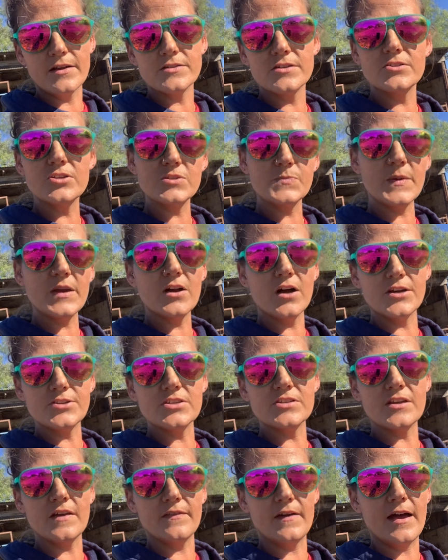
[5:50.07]
So just be
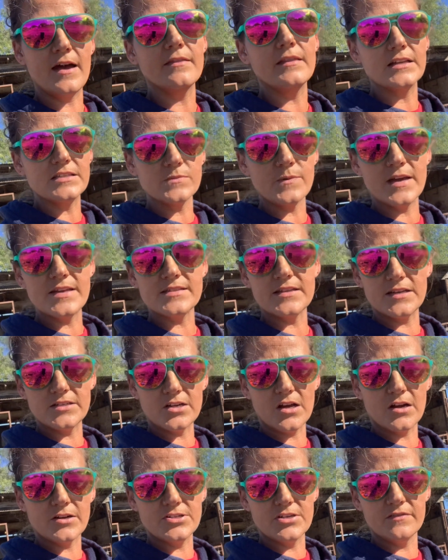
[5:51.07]
cautious on that. And that's why I say
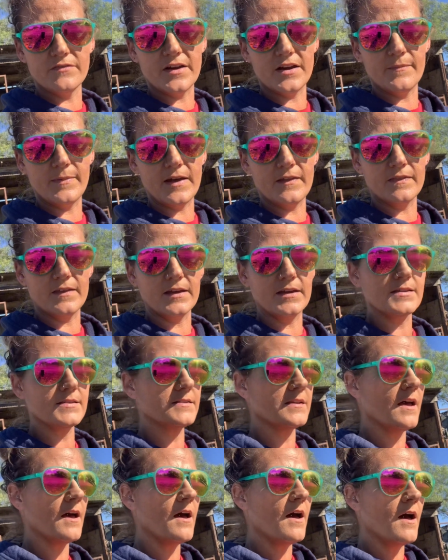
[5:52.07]
talk to your vet about
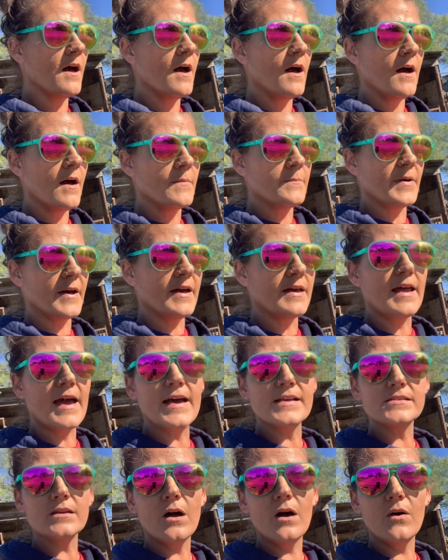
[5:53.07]
this. But
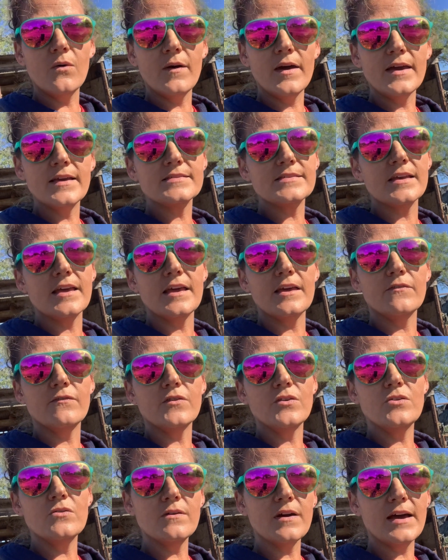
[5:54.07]
as always, if
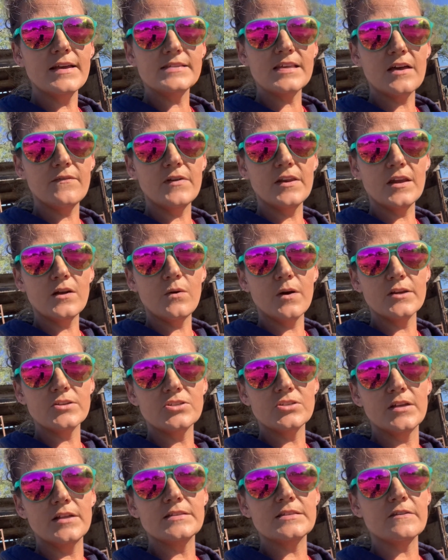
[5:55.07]
you guys have any
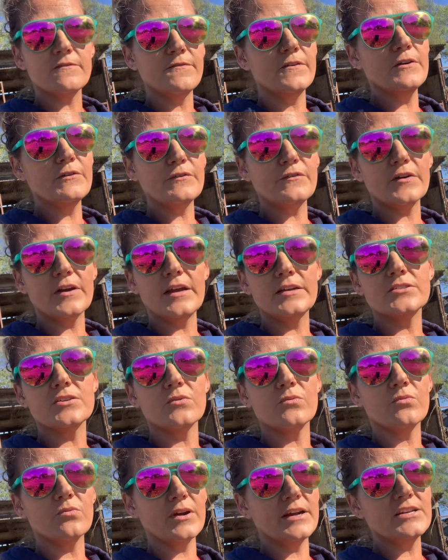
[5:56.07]
questions, feel free to
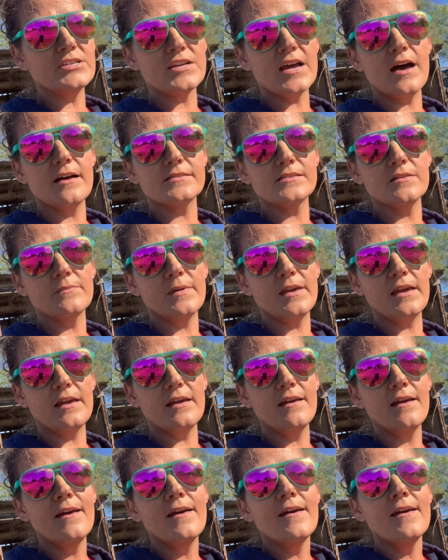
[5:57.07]
reach out to
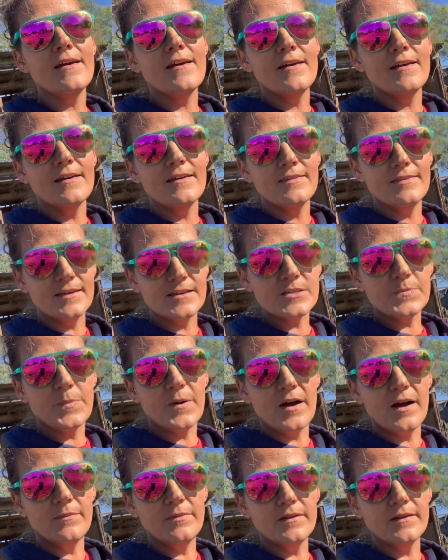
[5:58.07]
me. This
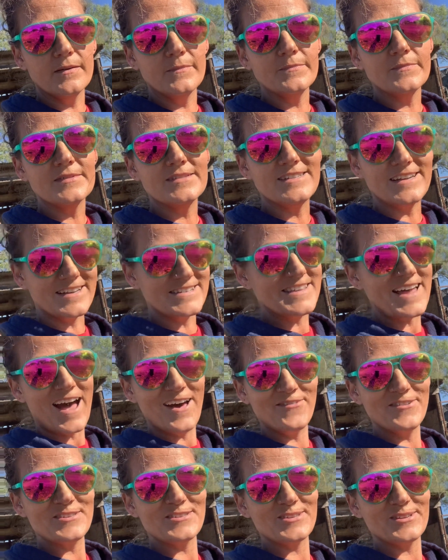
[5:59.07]
problem does
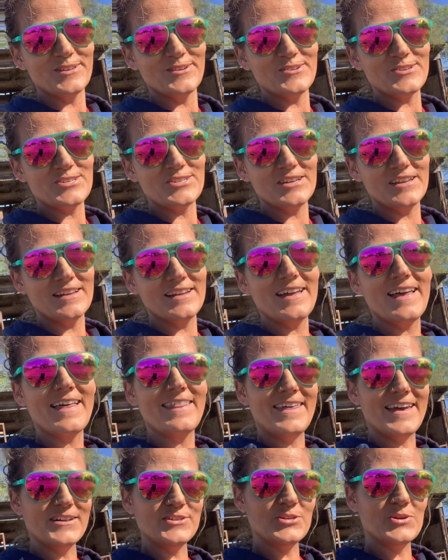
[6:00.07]
have a solution.
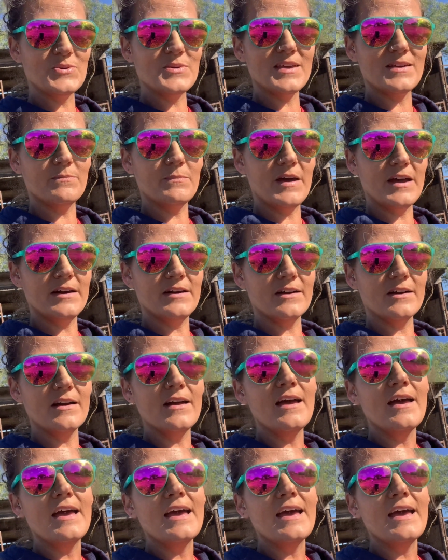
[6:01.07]
They do get better.